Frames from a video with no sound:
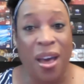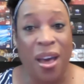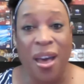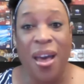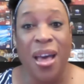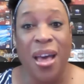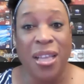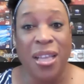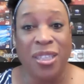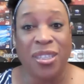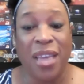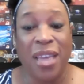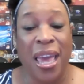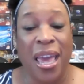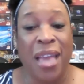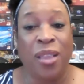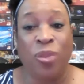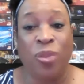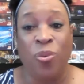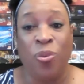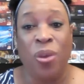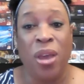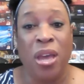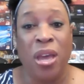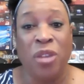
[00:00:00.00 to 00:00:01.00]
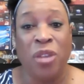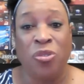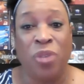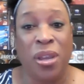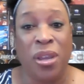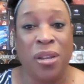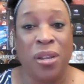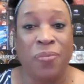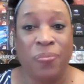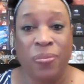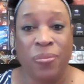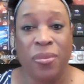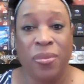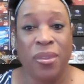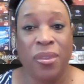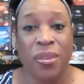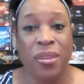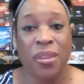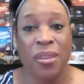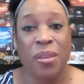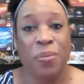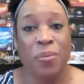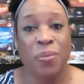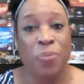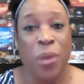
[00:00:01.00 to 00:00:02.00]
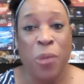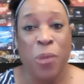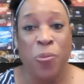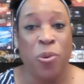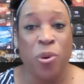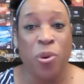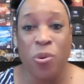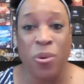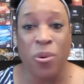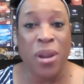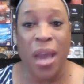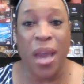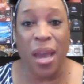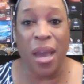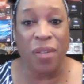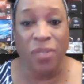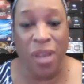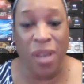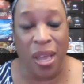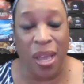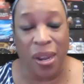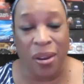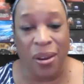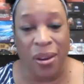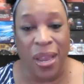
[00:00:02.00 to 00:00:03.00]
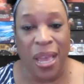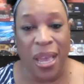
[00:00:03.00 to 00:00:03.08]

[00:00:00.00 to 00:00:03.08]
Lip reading: us and 300 people who were not of color.